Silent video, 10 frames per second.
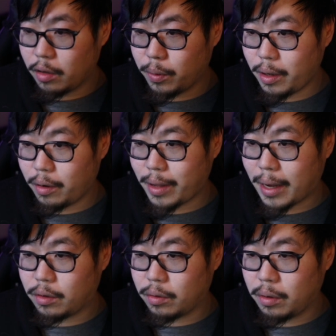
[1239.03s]
Let's put the
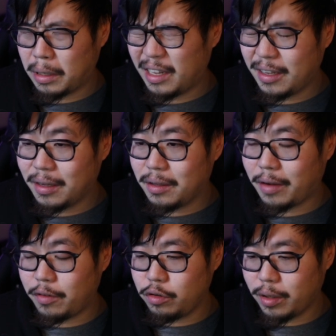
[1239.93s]
Aerodactyl.
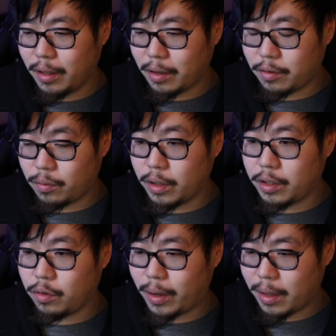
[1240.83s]
The evolution thing doesn't
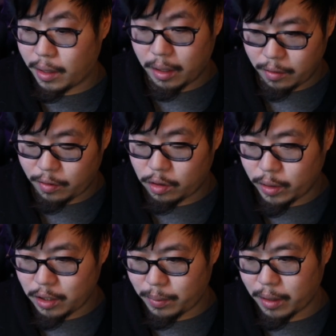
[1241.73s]
really do anything in this
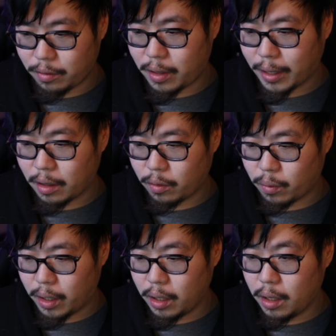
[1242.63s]
situation because of the deck that we're
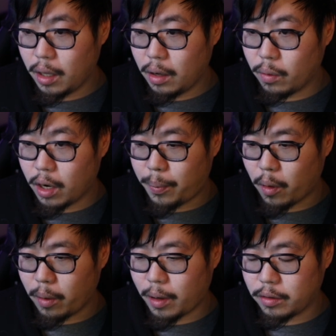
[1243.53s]
running. We're gonna
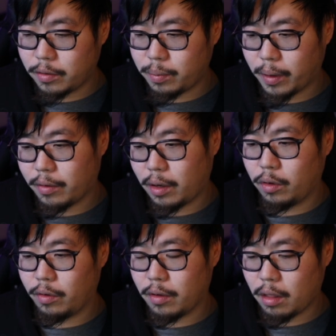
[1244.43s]
Pokeball just because I
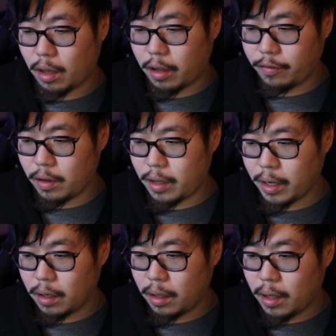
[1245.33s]
know there's nothing left in the
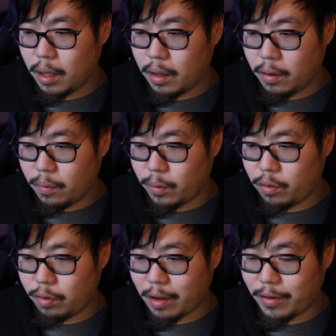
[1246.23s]
deck. We
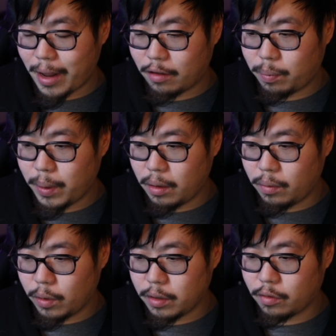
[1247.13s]
do still have an X speed,
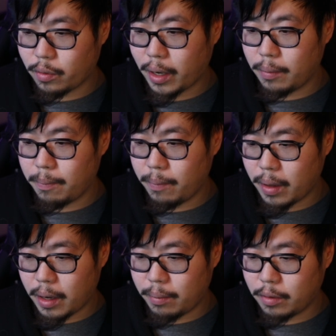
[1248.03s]
which is great.
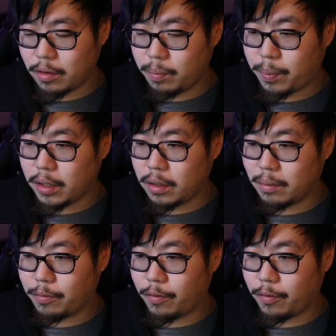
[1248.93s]
Let's just punch them